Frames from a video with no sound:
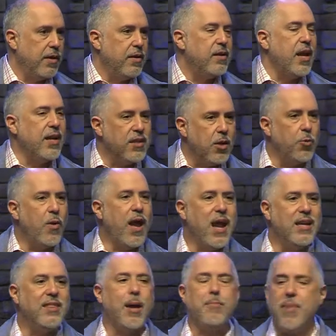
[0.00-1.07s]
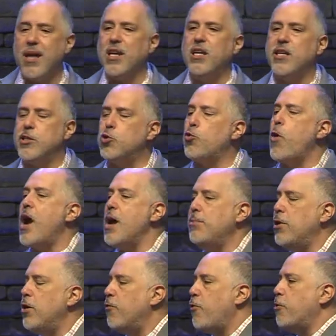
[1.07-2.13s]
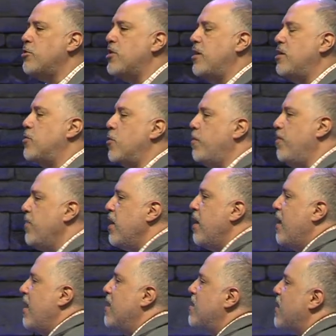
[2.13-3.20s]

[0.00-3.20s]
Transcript: And the way that many describe universalism is